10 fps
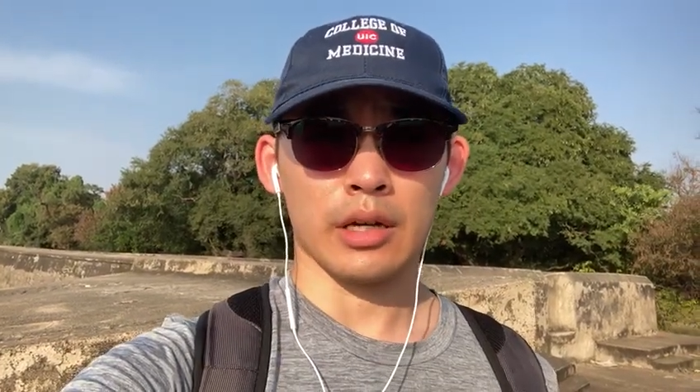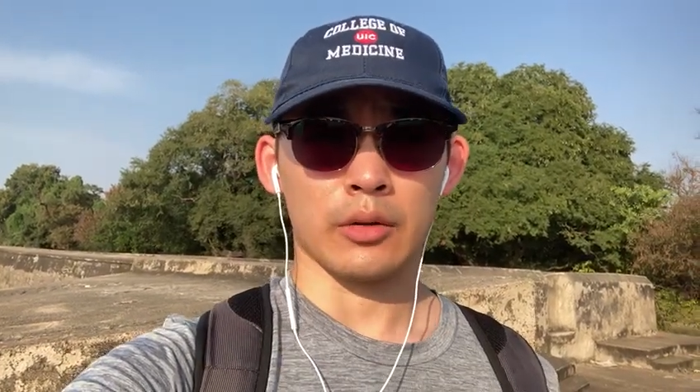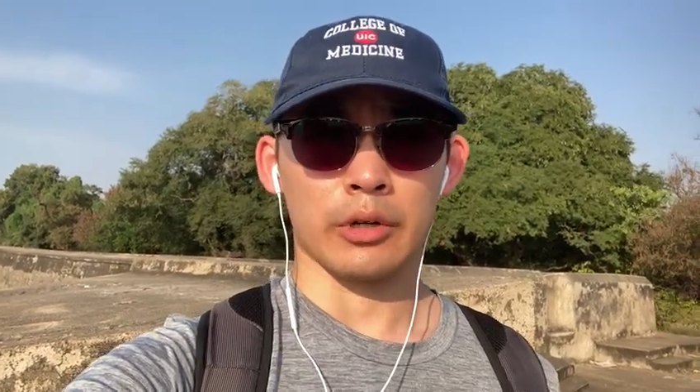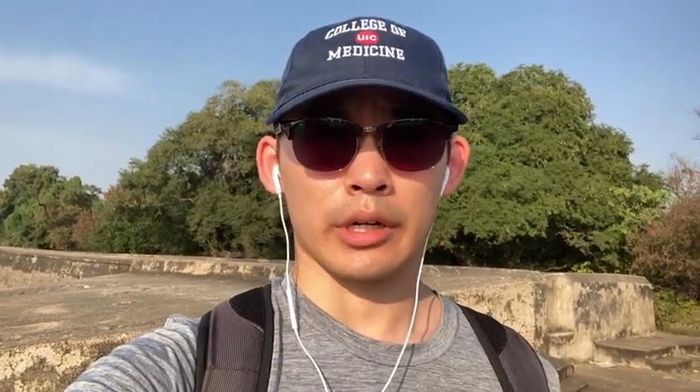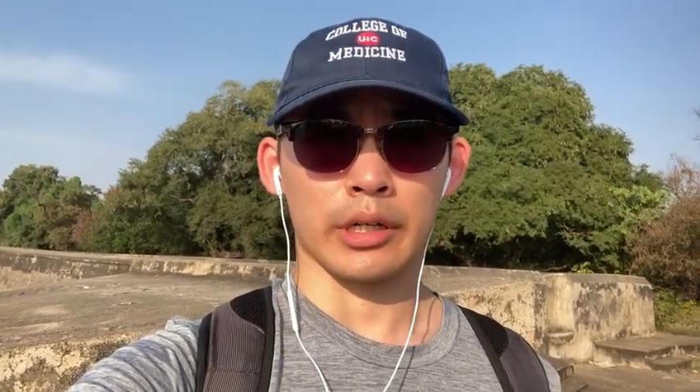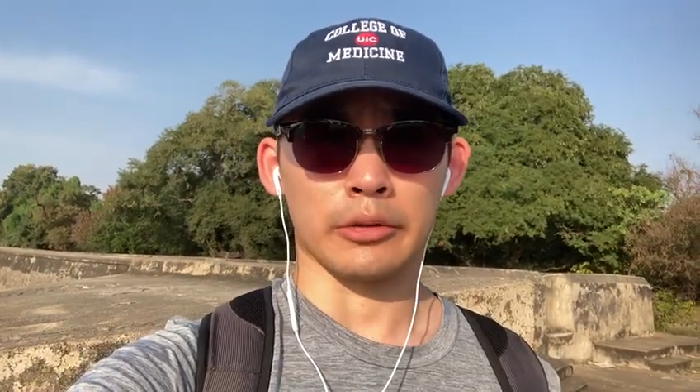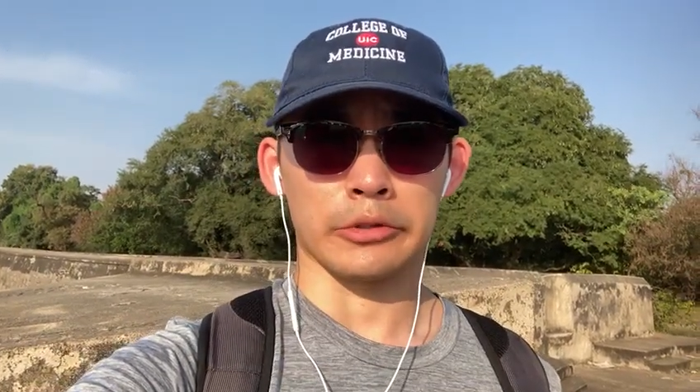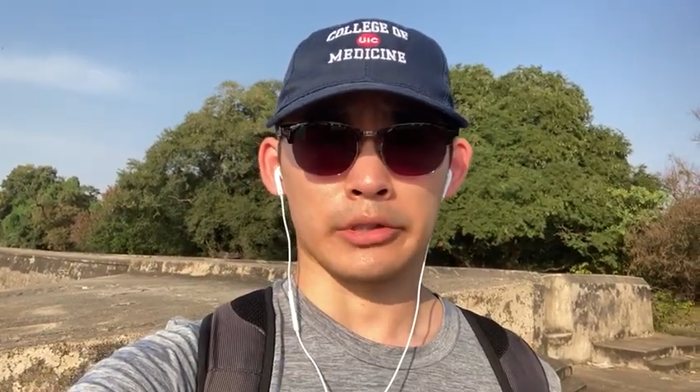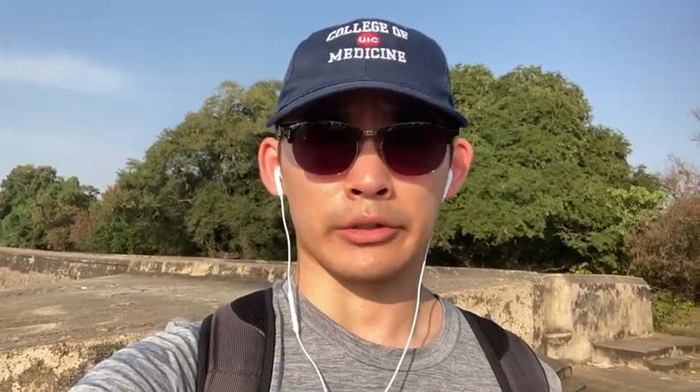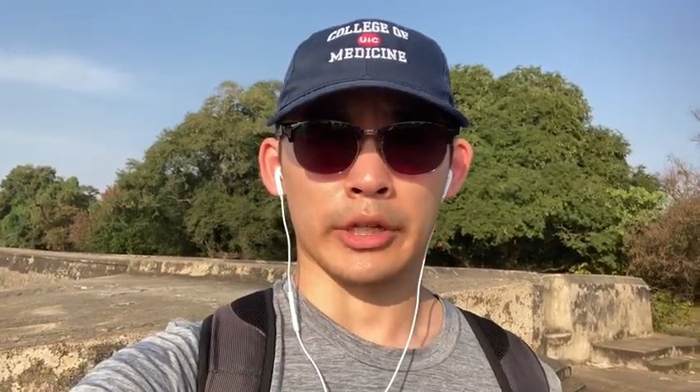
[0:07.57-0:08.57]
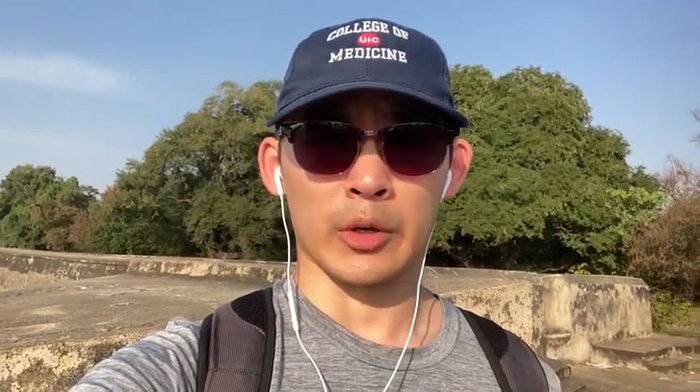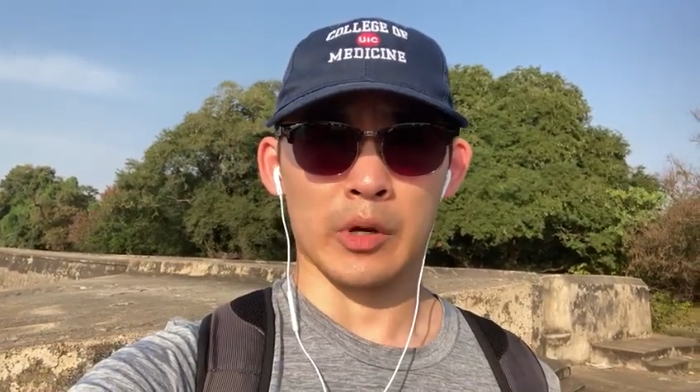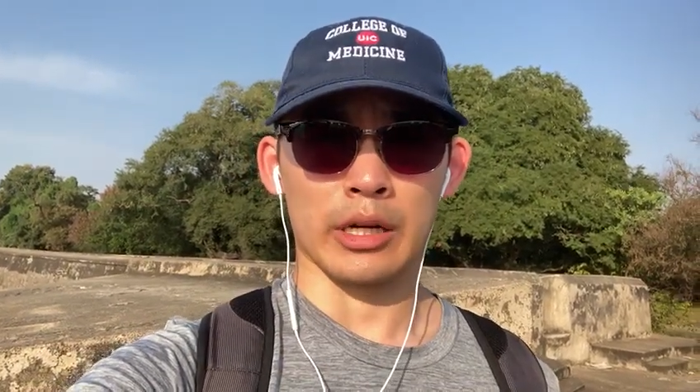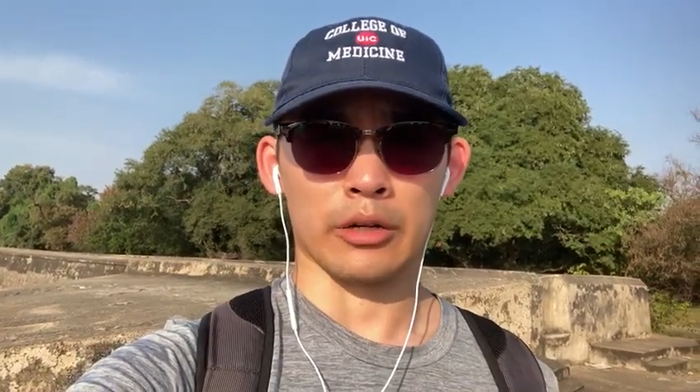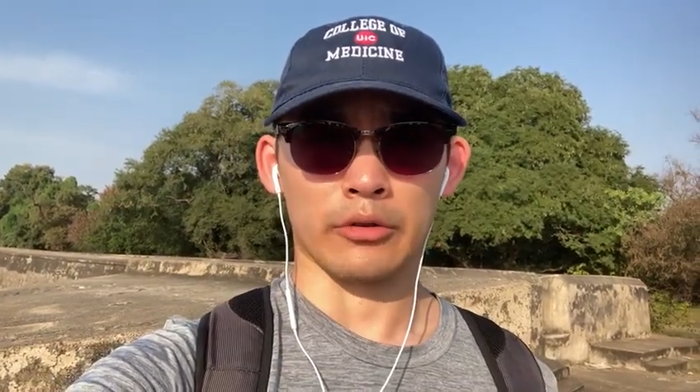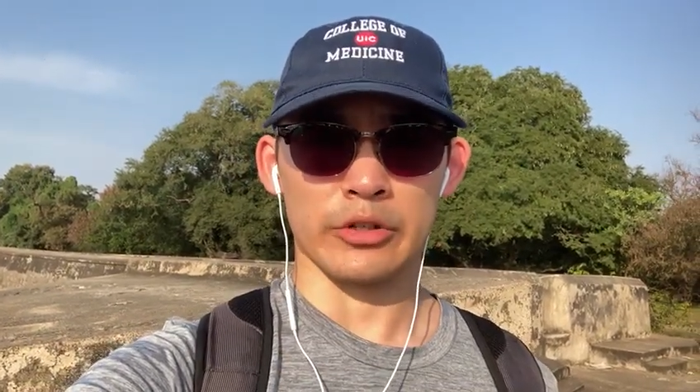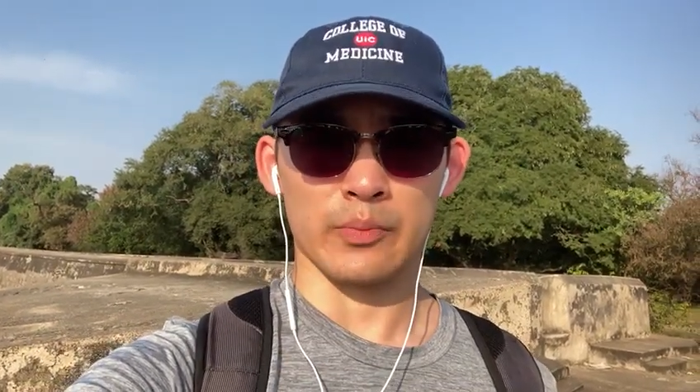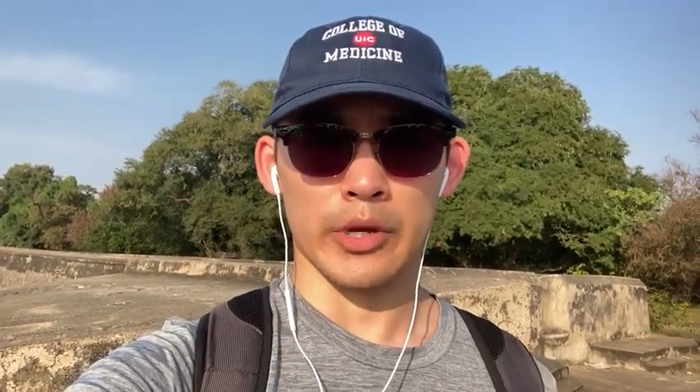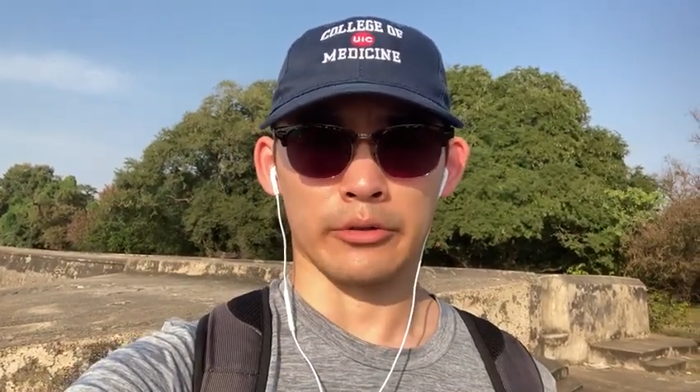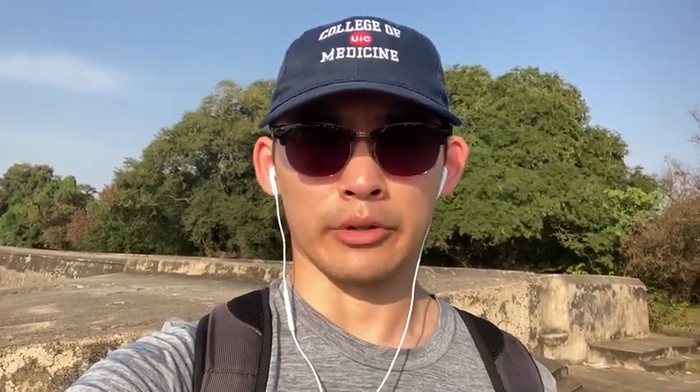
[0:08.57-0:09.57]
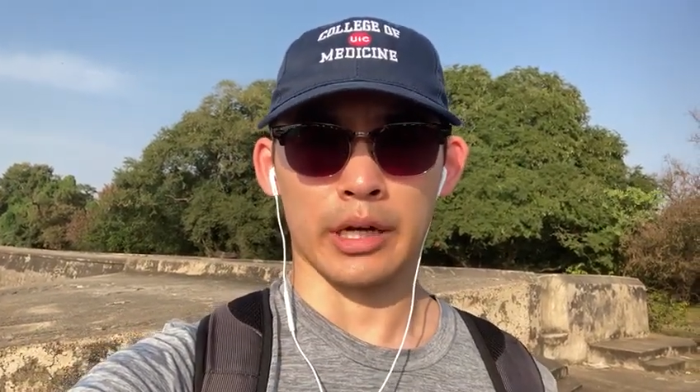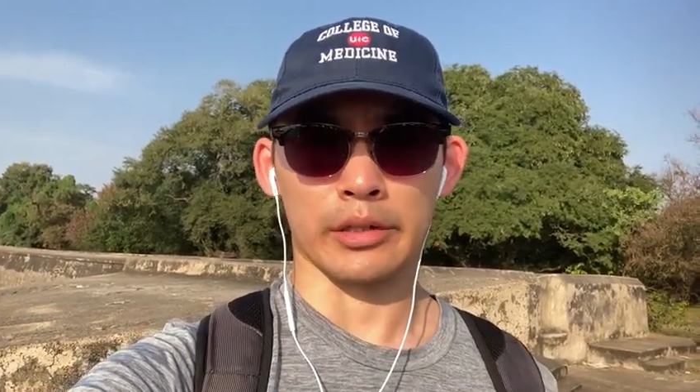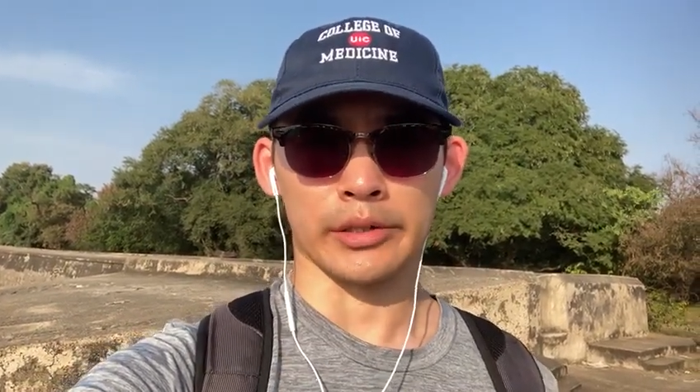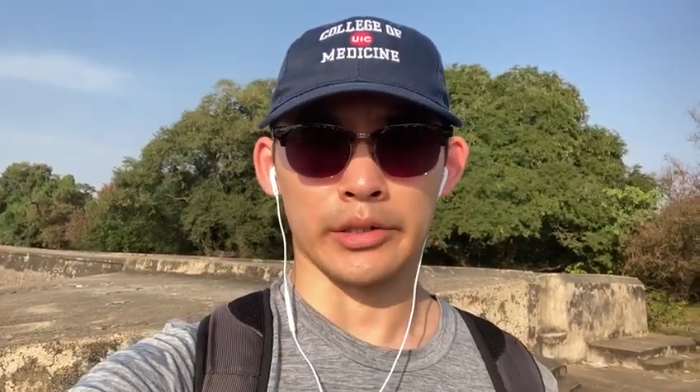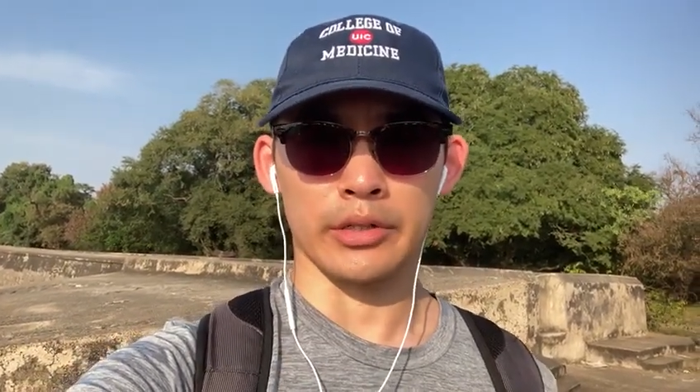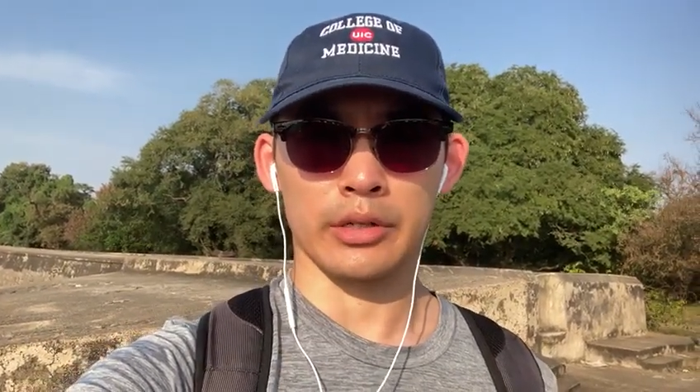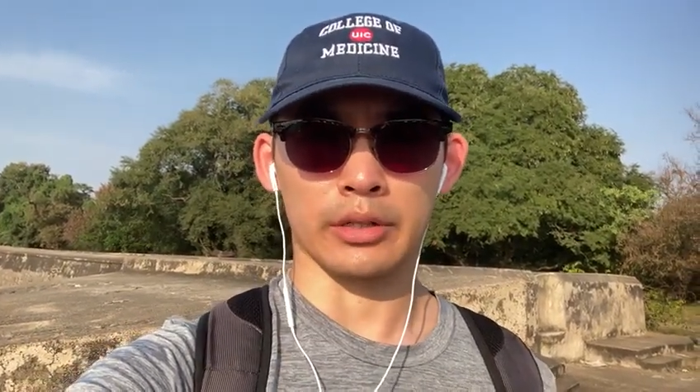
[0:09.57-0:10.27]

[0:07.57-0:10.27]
where I was learning about how Christian Medical College